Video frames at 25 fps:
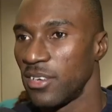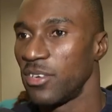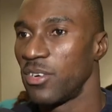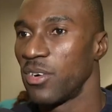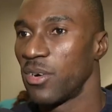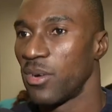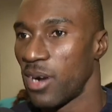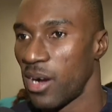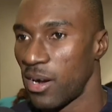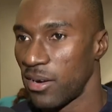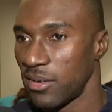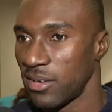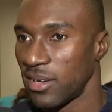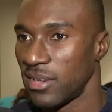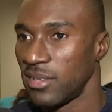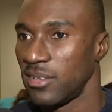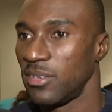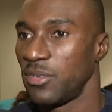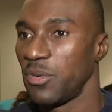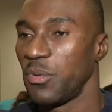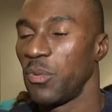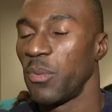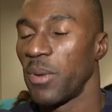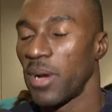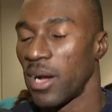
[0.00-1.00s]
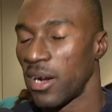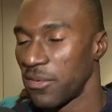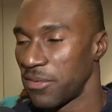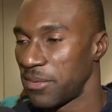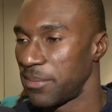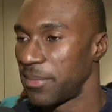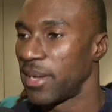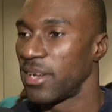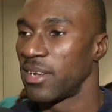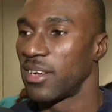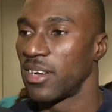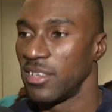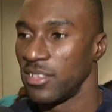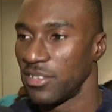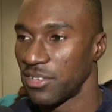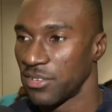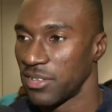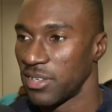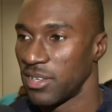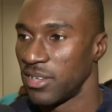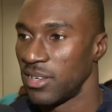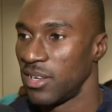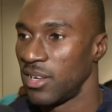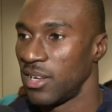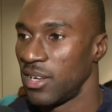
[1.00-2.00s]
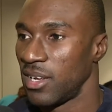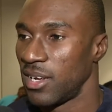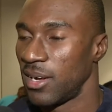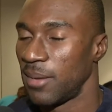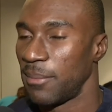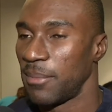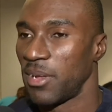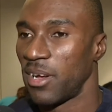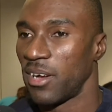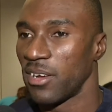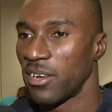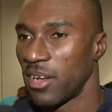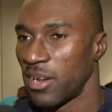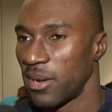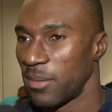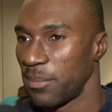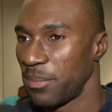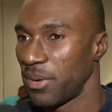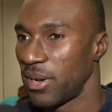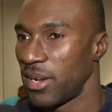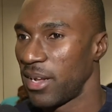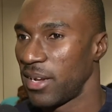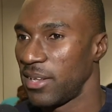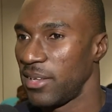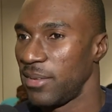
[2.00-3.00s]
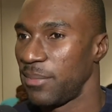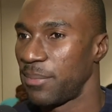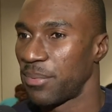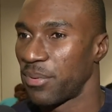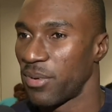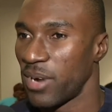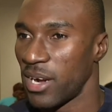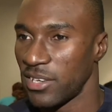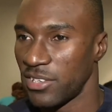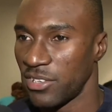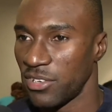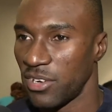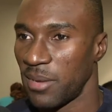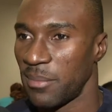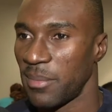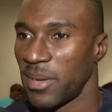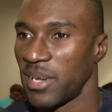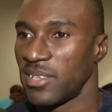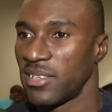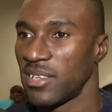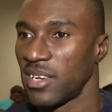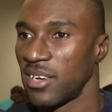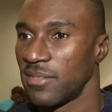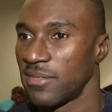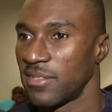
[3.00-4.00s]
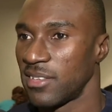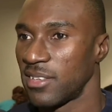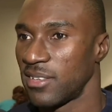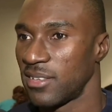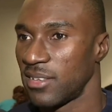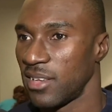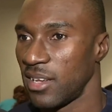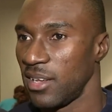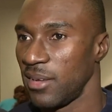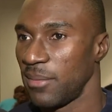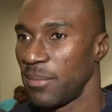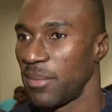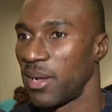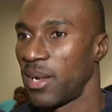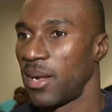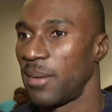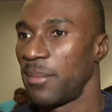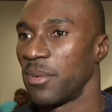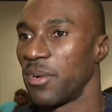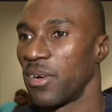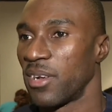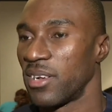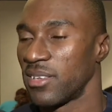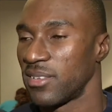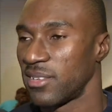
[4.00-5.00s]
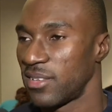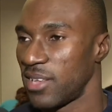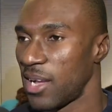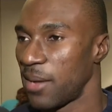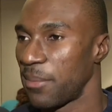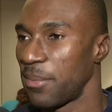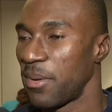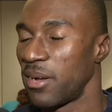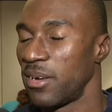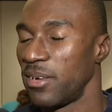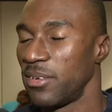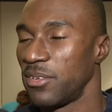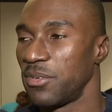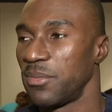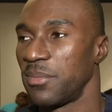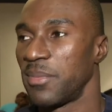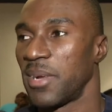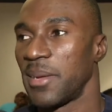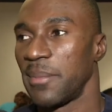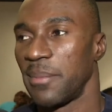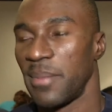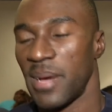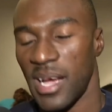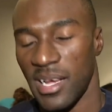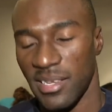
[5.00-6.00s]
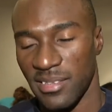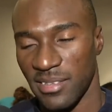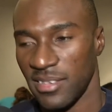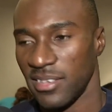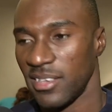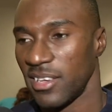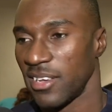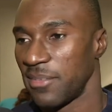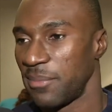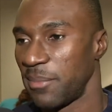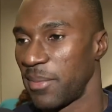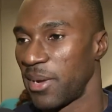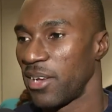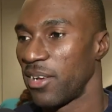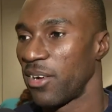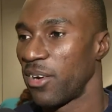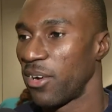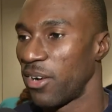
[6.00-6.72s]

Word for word: to go out and do well for my country. I'm not going to put any pressure on myself to say, but I'm going to step out and do my best and give my